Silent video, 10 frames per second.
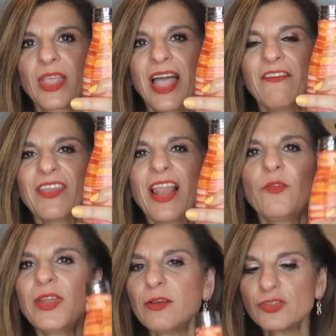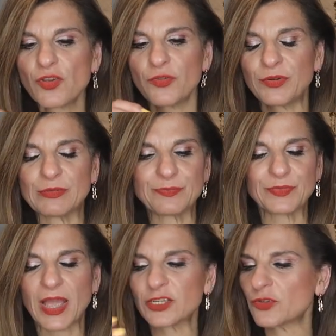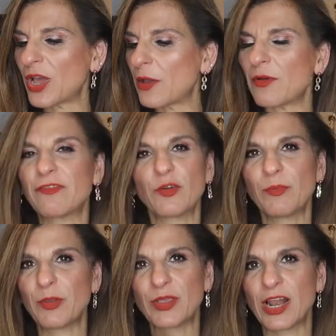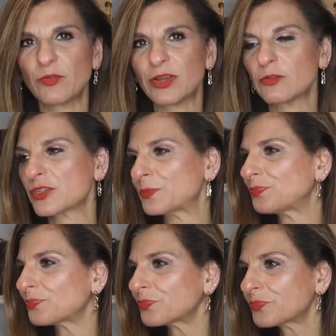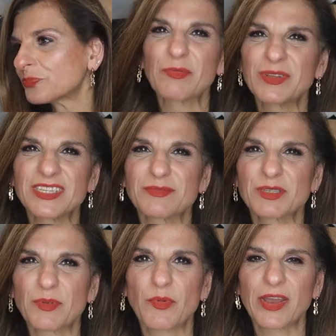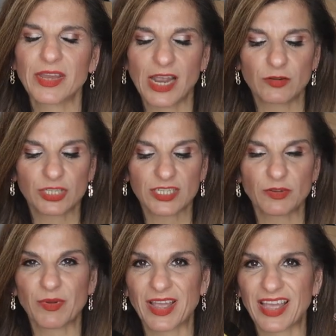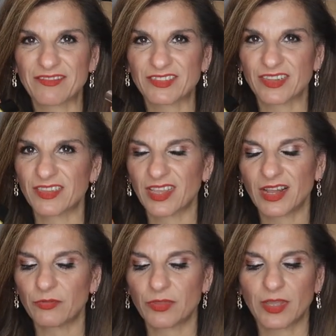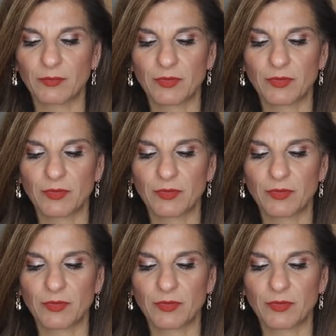I have yellow nails on. I don't know how I feel about yellow nails. Everybody seems to be wearing yellow just so, but I have done the yellow thing